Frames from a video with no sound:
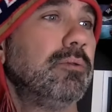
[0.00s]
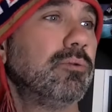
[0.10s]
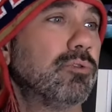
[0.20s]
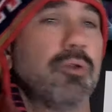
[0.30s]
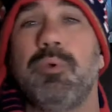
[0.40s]

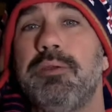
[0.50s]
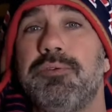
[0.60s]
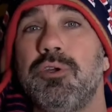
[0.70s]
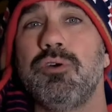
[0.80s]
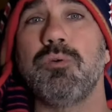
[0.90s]
The
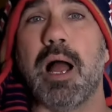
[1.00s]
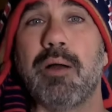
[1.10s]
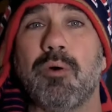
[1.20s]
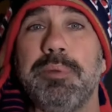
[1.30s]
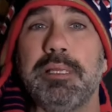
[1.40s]
review, I
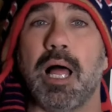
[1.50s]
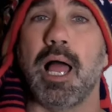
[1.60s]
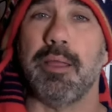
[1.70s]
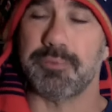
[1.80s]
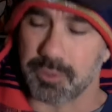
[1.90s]
will be
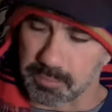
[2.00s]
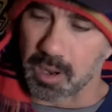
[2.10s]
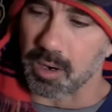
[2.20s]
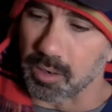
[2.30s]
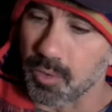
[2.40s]
live
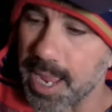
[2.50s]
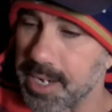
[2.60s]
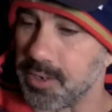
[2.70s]
tomorrow at